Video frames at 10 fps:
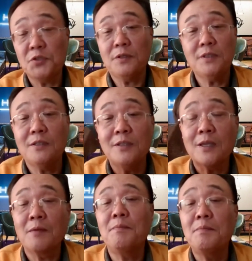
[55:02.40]
future, then
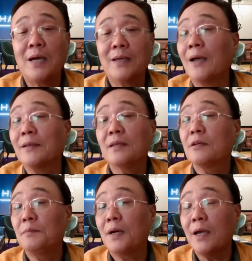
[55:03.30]
it can I, I
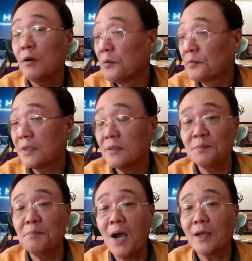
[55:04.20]
think of I hope that
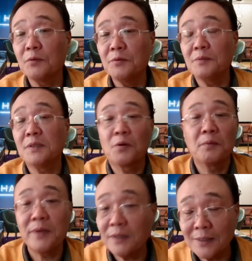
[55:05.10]
this market will, will
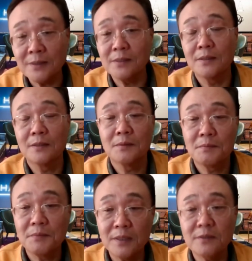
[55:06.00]
grow very
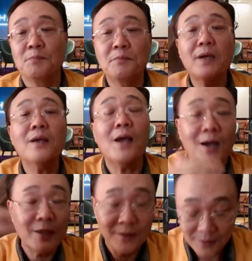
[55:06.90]
very very
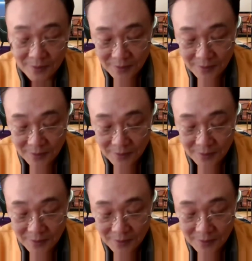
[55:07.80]
high